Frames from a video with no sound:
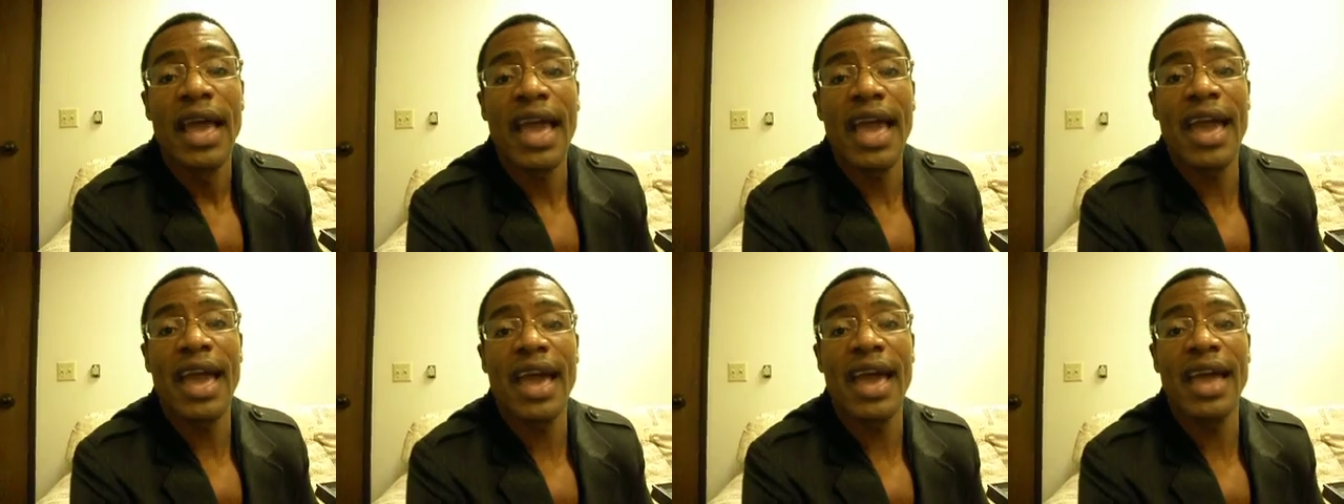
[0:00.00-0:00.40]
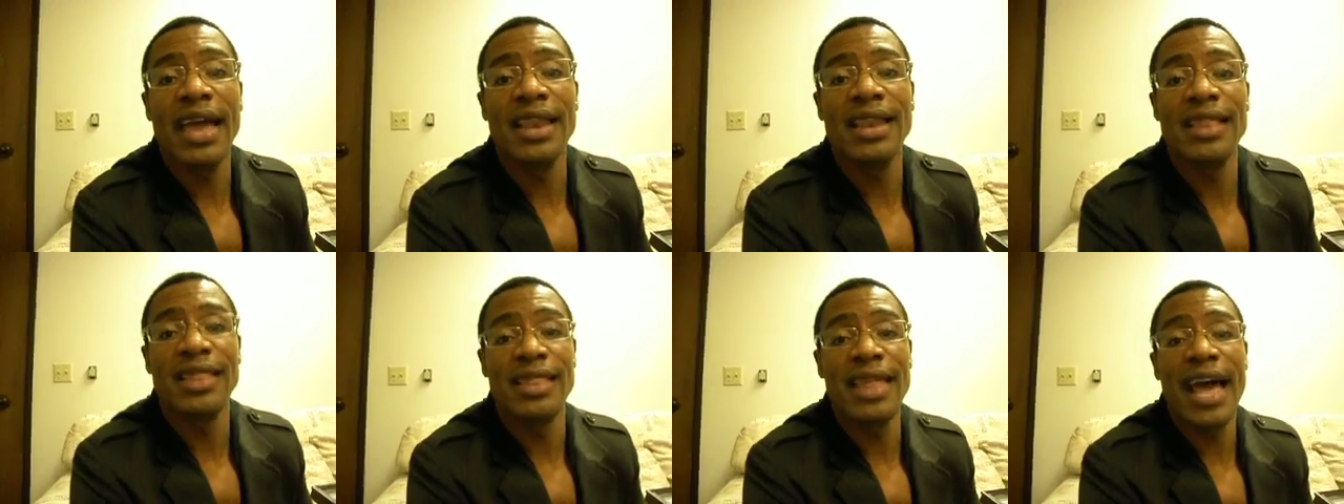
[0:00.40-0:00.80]

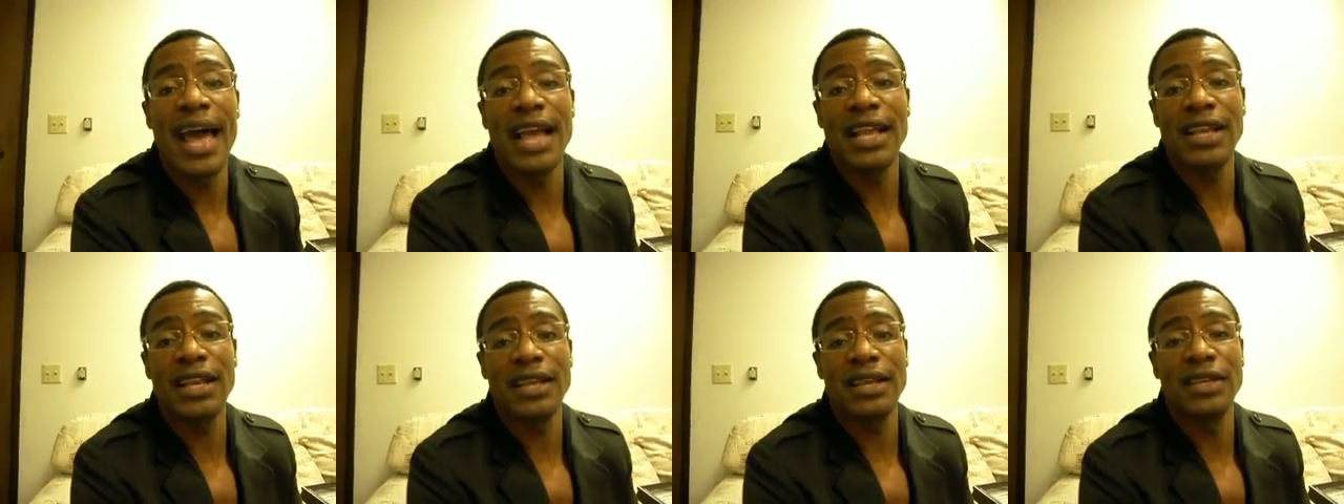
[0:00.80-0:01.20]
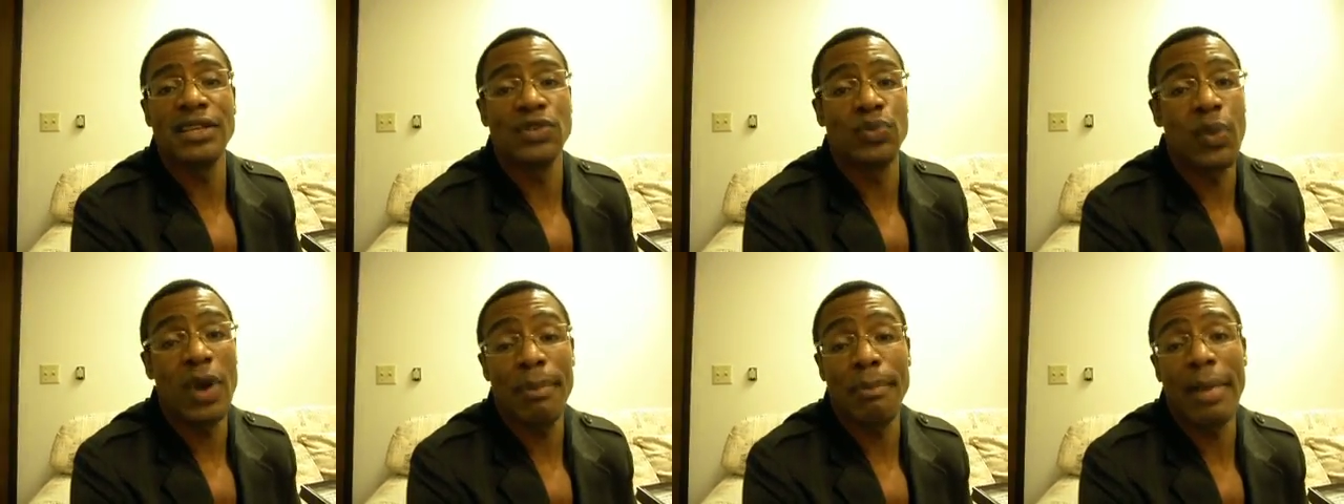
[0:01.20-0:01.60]
and that
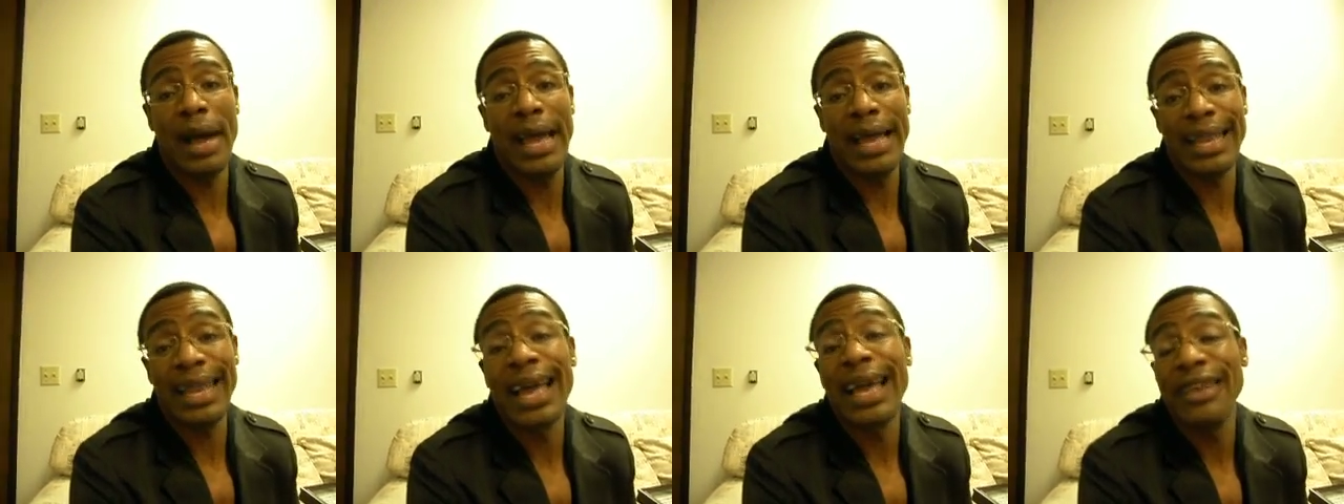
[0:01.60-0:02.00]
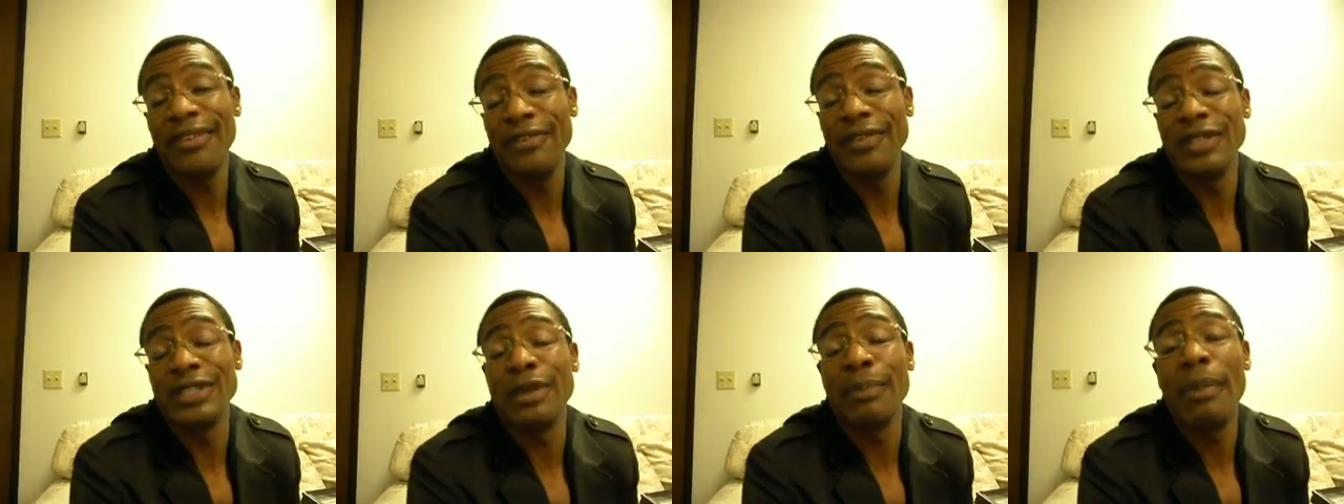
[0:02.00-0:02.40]
is what my
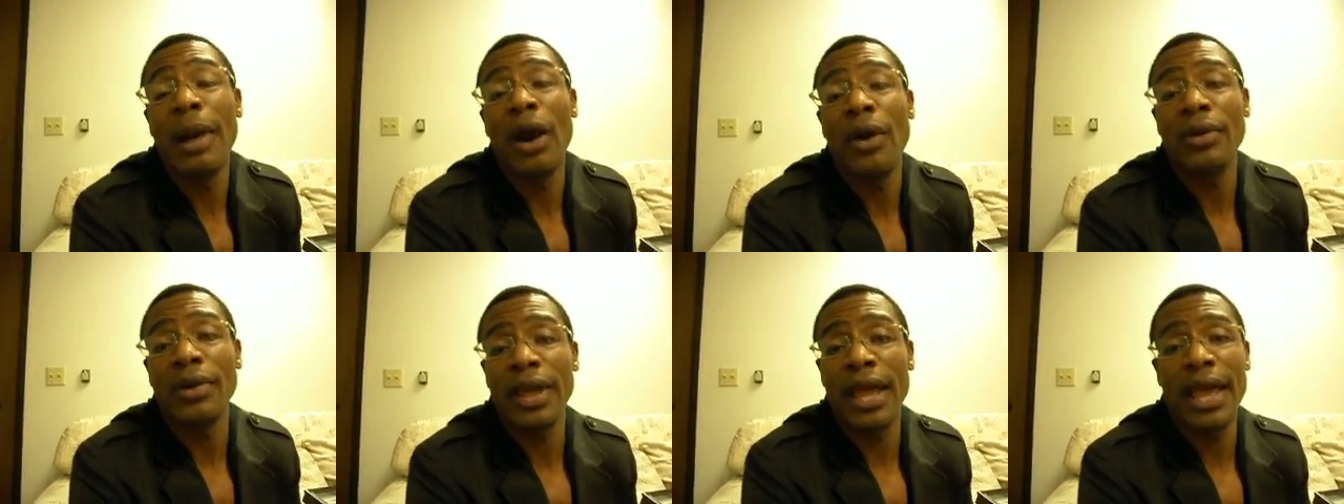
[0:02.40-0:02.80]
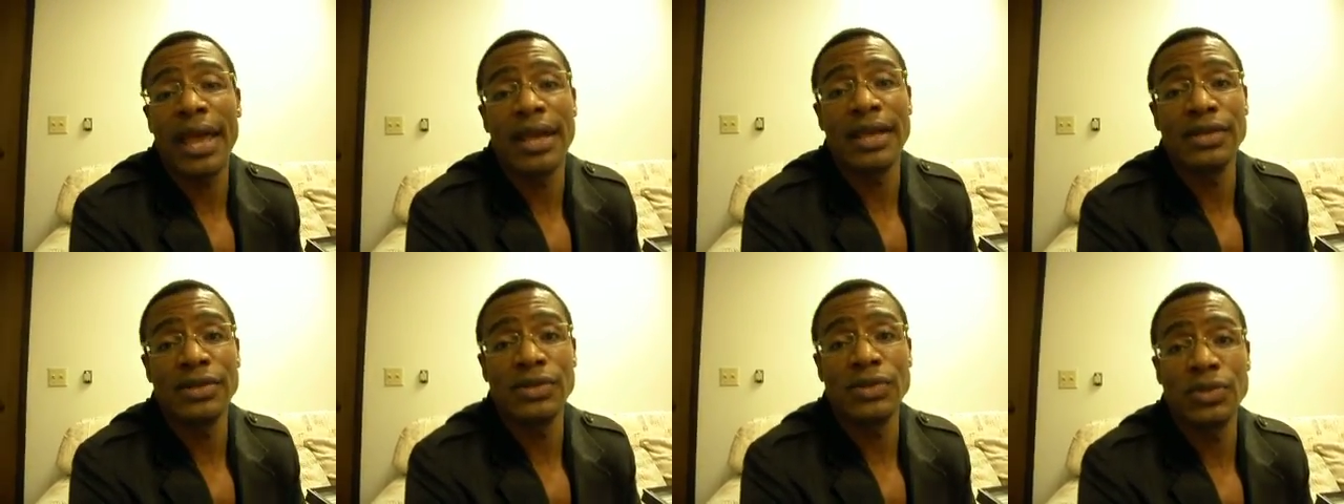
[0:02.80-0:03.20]
life is about,
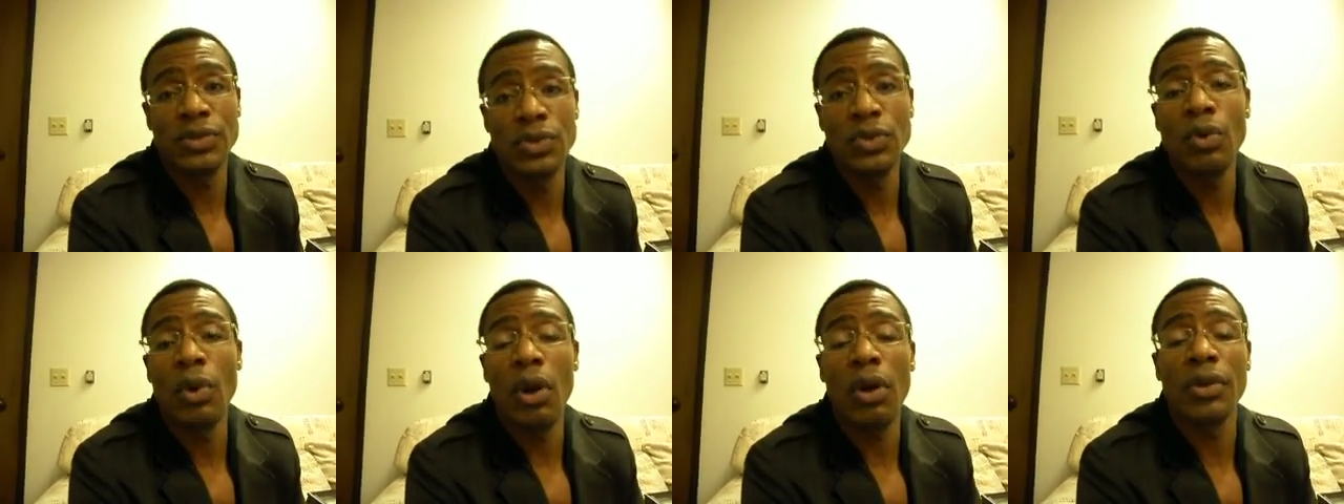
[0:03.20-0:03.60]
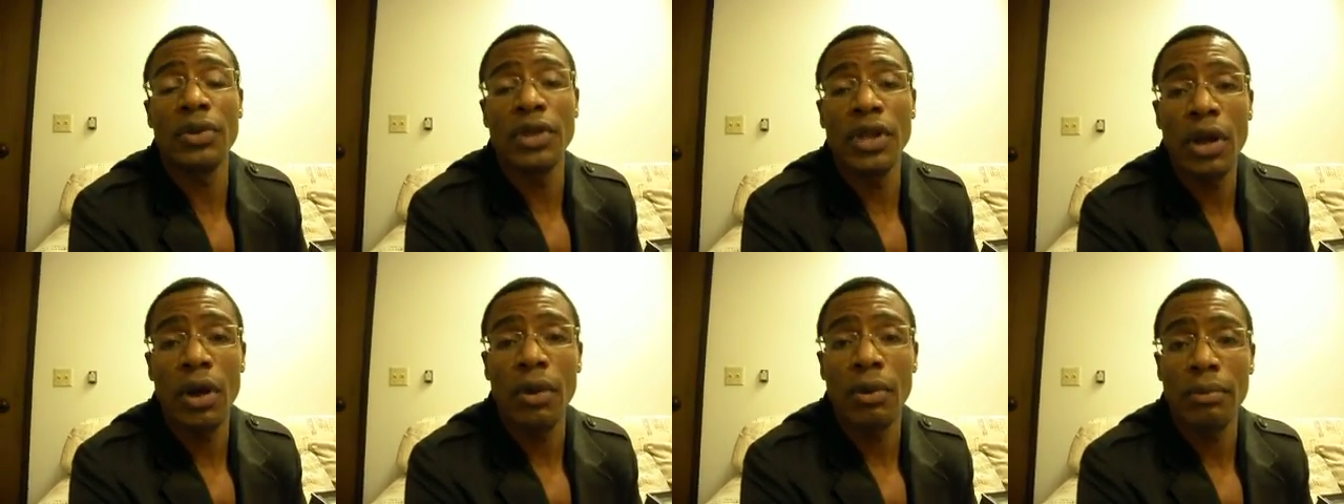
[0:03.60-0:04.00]
as you all
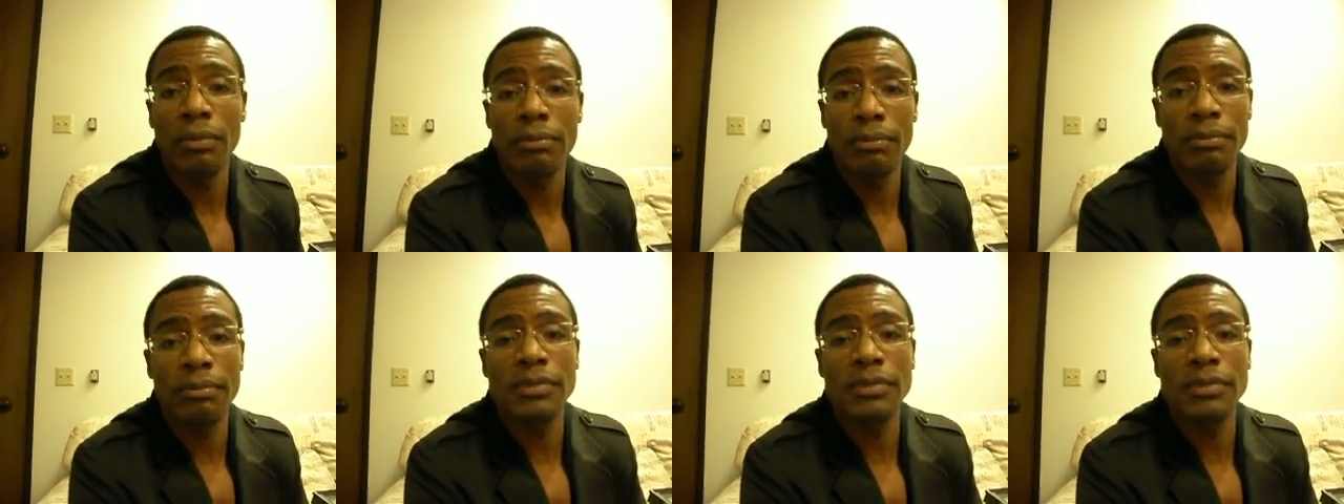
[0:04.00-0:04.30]
know,